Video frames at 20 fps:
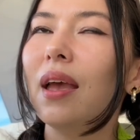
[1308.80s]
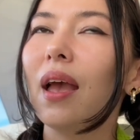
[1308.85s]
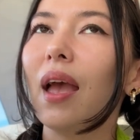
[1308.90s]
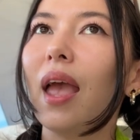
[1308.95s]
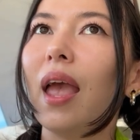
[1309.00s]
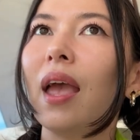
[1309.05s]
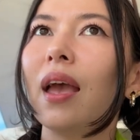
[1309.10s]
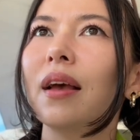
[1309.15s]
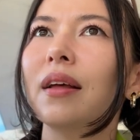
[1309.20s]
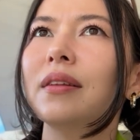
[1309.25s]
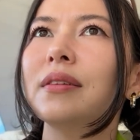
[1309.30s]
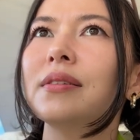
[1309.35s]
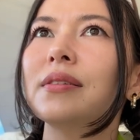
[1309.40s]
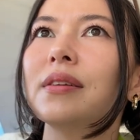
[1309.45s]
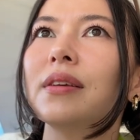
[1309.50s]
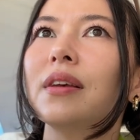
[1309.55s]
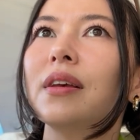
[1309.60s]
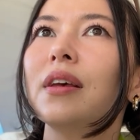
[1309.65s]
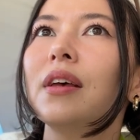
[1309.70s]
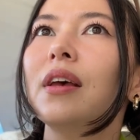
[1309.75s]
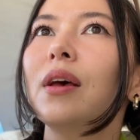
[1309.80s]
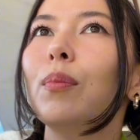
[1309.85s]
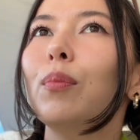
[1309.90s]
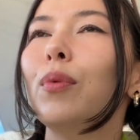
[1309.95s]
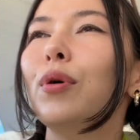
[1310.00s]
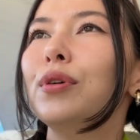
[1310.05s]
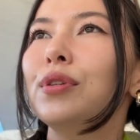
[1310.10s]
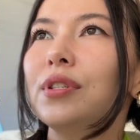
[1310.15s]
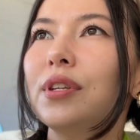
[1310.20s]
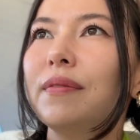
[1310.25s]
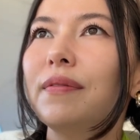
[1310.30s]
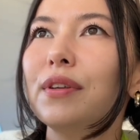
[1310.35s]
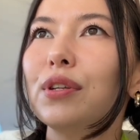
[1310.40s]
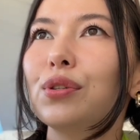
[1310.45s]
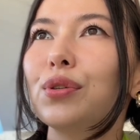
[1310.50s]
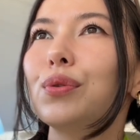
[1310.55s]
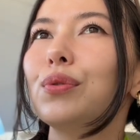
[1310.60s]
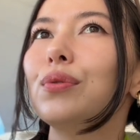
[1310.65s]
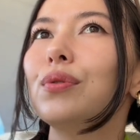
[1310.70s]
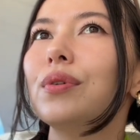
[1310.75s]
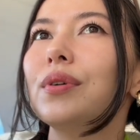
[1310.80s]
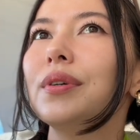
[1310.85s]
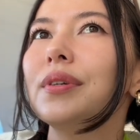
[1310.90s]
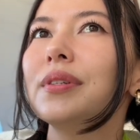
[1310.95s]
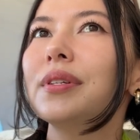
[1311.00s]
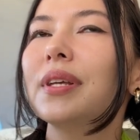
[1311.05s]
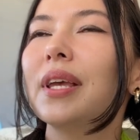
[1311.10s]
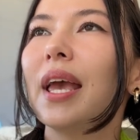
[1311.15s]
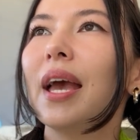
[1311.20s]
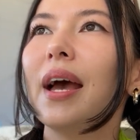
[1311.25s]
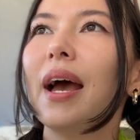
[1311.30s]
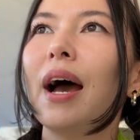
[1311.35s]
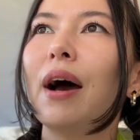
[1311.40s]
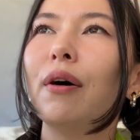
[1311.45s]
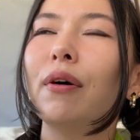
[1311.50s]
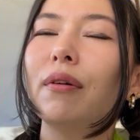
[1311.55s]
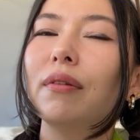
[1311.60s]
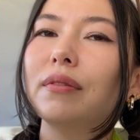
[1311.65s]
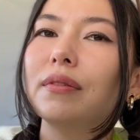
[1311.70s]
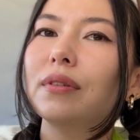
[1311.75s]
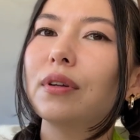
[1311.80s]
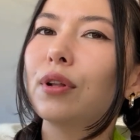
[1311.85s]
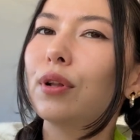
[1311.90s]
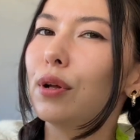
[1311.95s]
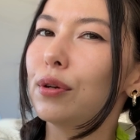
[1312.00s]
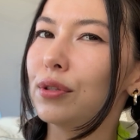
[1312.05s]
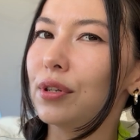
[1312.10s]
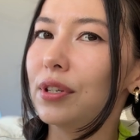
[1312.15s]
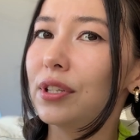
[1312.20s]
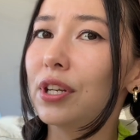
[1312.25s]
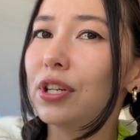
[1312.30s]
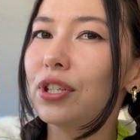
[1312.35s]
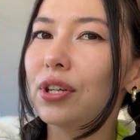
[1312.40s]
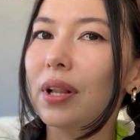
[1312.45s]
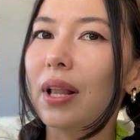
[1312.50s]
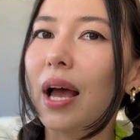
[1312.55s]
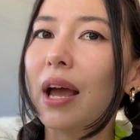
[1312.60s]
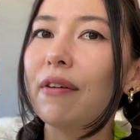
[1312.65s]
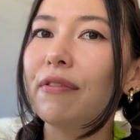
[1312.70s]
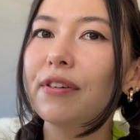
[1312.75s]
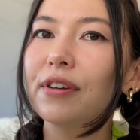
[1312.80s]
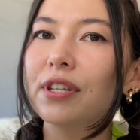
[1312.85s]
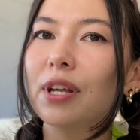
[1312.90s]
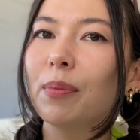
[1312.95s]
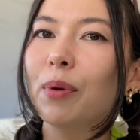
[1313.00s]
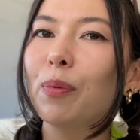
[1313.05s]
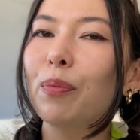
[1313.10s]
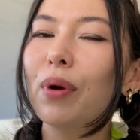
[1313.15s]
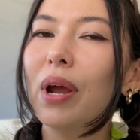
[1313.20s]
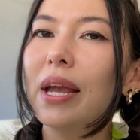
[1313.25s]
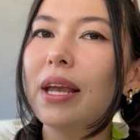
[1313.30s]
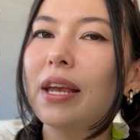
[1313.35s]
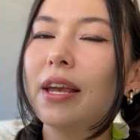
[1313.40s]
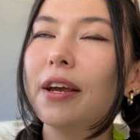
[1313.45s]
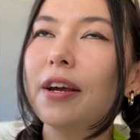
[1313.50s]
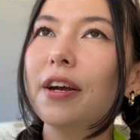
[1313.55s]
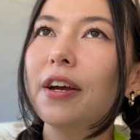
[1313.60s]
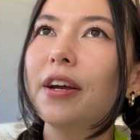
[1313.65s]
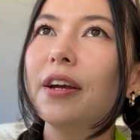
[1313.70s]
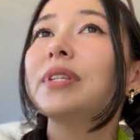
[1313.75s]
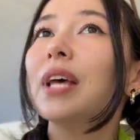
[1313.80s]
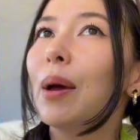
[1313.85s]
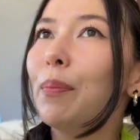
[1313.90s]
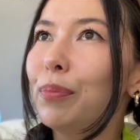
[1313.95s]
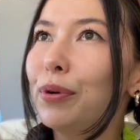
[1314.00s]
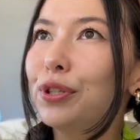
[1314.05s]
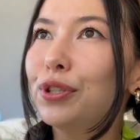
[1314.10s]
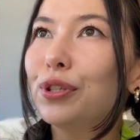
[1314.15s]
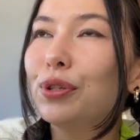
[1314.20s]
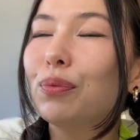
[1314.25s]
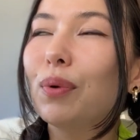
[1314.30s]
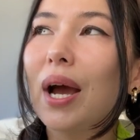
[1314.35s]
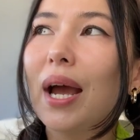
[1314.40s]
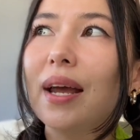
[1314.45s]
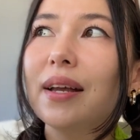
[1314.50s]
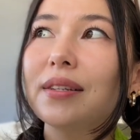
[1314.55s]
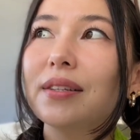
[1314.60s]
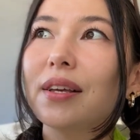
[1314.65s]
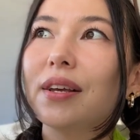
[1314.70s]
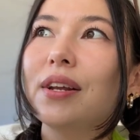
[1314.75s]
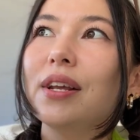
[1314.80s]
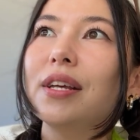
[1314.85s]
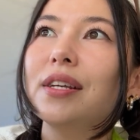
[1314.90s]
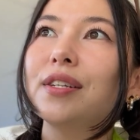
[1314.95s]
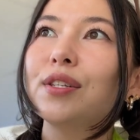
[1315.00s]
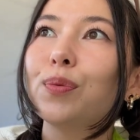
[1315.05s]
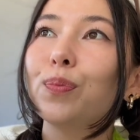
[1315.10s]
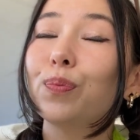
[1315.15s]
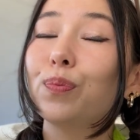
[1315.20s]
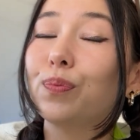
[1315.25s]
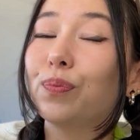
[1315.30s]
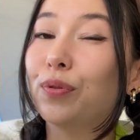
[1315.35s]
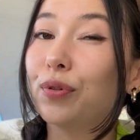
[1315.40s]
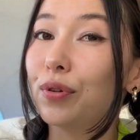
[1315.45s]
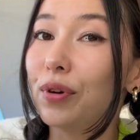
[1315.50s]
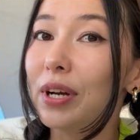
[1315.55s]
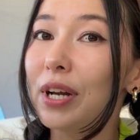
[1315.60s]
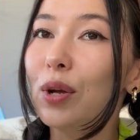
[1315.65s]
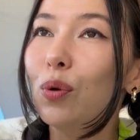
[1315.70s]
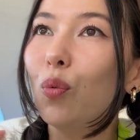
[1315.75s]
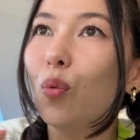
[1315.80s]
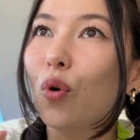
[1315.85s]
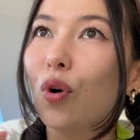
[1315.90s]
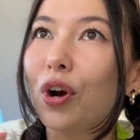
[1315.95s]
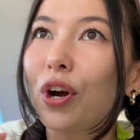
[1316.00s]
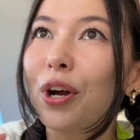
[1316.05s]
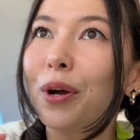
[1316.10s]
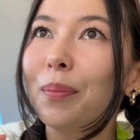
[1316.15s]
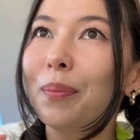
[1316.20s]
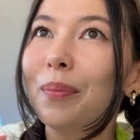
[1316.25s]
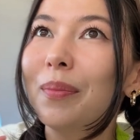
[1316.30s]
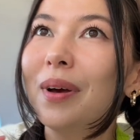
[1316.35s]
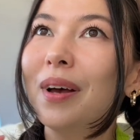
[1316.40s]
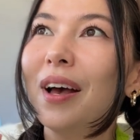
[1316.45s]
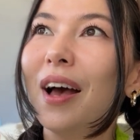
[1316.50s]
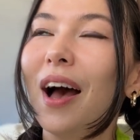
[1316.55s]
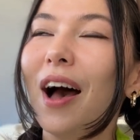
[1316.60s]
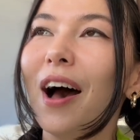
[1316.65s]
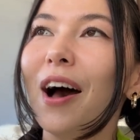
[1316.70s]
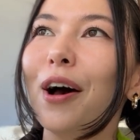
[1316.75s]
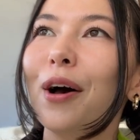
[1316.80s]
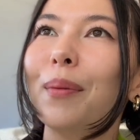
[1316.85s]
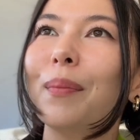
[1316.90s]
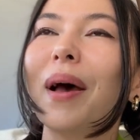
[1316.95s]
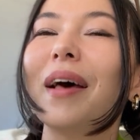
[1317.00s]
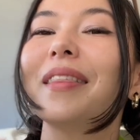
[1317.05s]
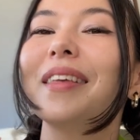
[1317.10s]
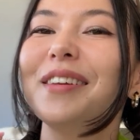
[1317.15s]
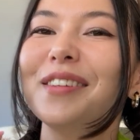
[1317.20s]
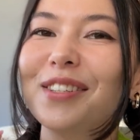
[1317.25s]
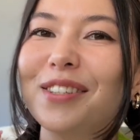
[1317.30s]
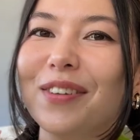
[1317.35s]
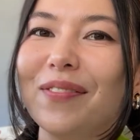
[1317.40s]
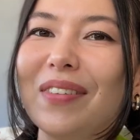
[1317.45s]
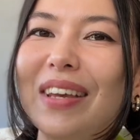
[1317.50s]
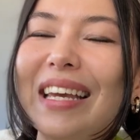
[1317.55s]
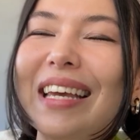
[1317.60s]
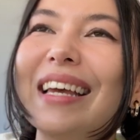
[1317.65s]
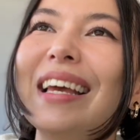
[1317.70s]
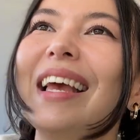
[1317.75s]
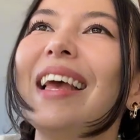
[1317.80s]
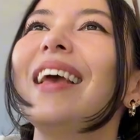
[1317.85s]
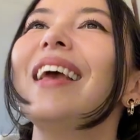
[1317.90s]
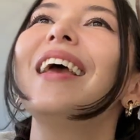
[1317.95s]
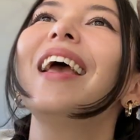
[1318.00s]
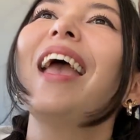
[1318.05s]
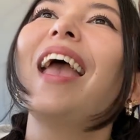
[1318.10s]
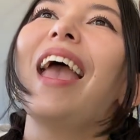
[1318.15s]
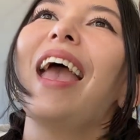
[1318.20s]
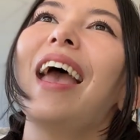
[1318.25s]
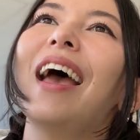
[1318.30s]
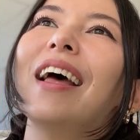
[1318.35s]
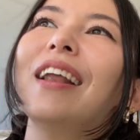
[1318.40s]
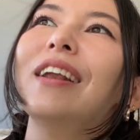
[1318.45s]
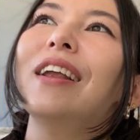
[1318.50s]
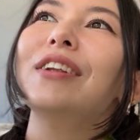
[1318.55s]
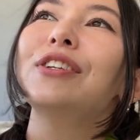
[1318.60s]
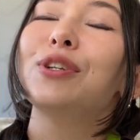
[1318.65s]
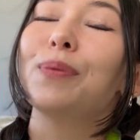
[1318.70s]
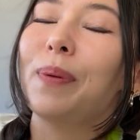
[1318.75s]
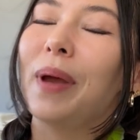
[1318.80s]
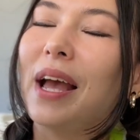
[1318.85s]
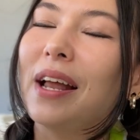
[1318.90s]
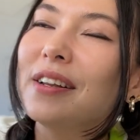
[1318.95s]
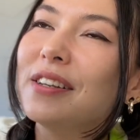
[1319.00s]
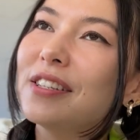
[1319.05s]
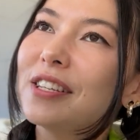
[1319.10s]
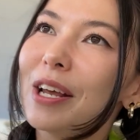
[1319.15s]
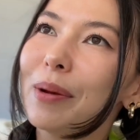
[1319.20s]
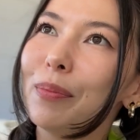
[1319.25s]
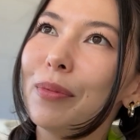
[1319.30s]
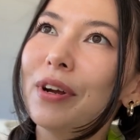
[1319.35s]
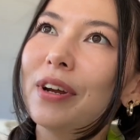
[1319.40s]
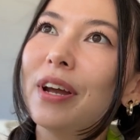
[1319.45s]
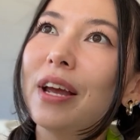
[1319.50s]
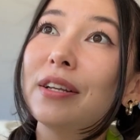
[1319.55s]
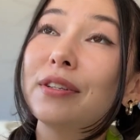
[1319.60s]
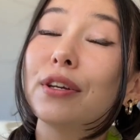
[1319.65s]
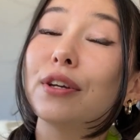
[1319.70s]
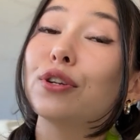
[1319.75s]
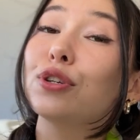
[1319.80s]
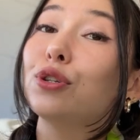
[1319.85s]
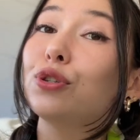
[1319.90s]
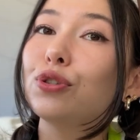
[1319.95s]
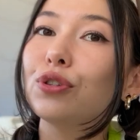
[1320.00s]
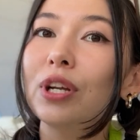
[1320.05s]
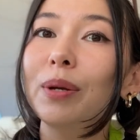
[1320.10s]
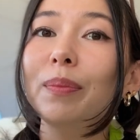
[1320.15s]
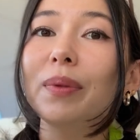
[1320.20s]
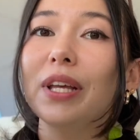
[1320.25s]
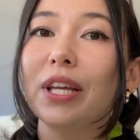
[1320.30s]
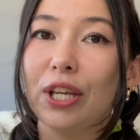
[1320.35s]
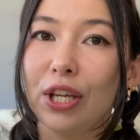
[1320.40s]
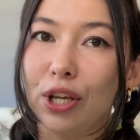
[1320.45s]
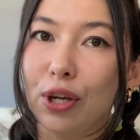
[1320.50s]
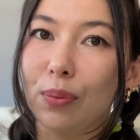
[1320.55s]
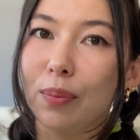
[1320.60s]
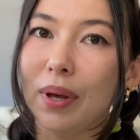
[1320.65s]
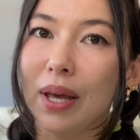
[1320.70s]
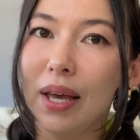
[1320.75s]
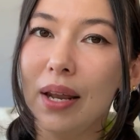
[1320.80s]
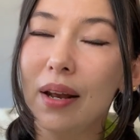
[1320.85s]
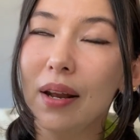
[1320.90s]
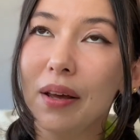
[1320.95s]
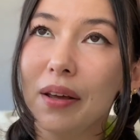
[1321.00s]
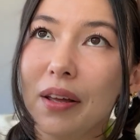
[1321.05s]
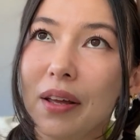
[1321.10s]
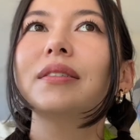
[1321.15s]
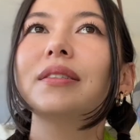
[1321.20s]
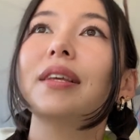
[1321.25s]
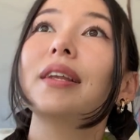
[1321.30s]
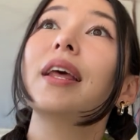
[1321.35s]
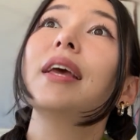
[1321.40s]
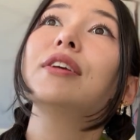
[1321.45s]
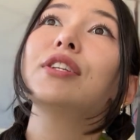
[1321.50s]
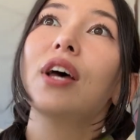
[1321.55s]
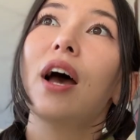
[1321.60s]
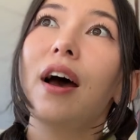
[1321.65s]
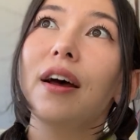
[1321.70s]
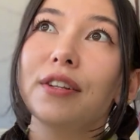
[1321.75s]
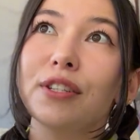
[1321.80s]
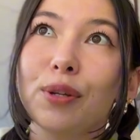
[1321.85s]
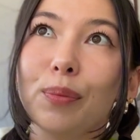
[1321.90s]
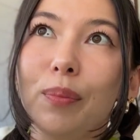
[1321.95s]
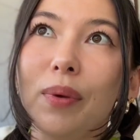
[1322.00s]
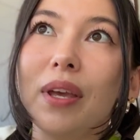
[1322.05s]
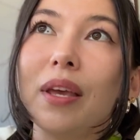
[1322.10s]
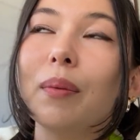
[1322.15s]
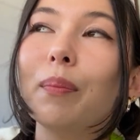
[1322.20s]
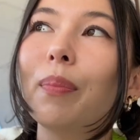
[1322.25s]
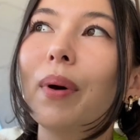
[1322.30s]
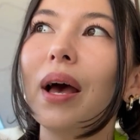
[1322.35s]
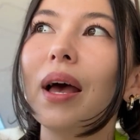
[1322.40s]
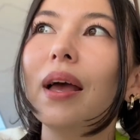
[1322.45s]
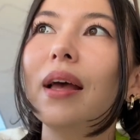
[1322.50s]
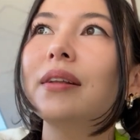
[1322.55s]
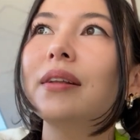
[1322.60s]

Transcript: and most of the schools get out closer to July for summer break here. Temperature-wise, it is pretty warm, at least to me. And Japan's summer is extremely humid. Today's hot to me, but it